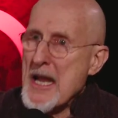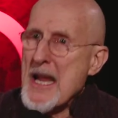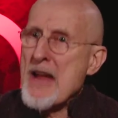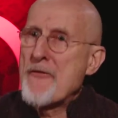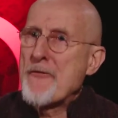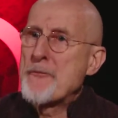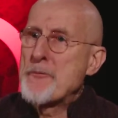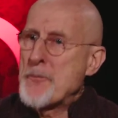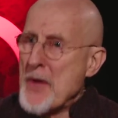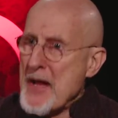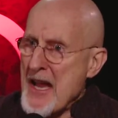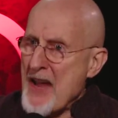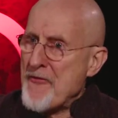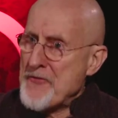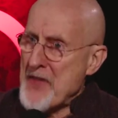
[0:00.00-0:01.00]
If
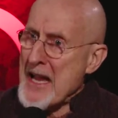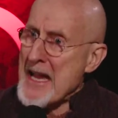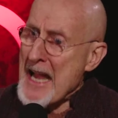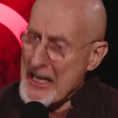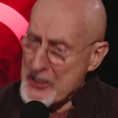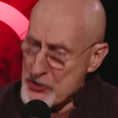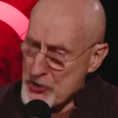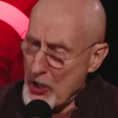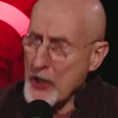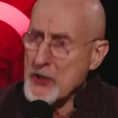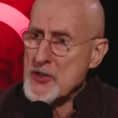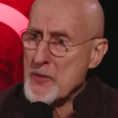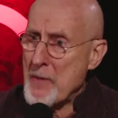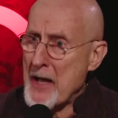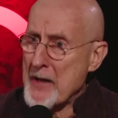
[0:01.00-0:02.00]
if they had
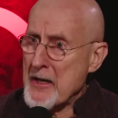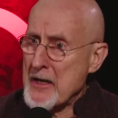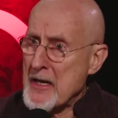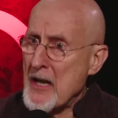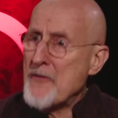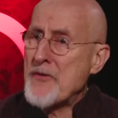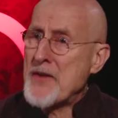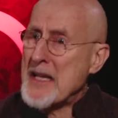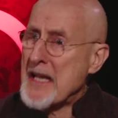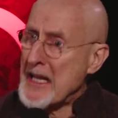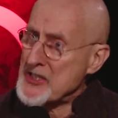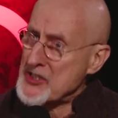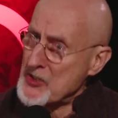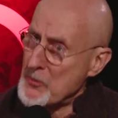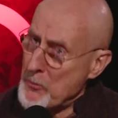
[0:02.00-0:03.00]
talked about it and if he
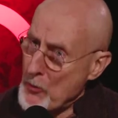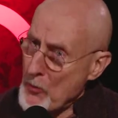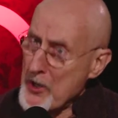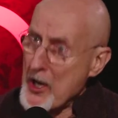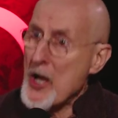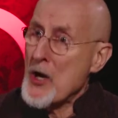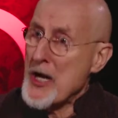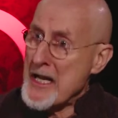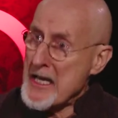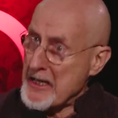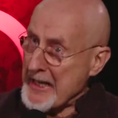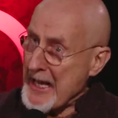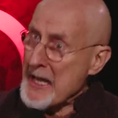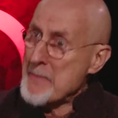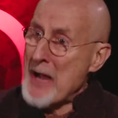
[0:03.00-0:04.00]
had supported he
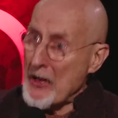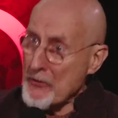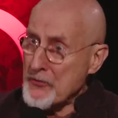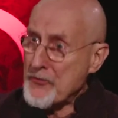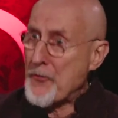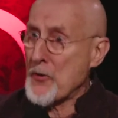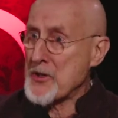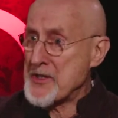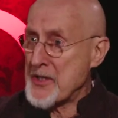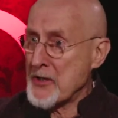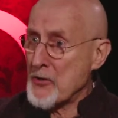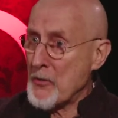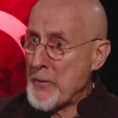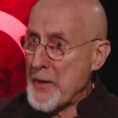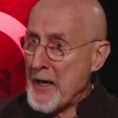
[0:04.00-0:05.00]
came out for
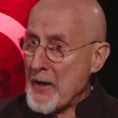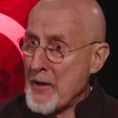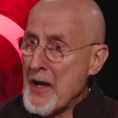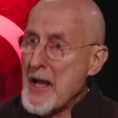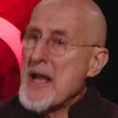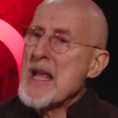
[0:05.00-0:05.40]
single payer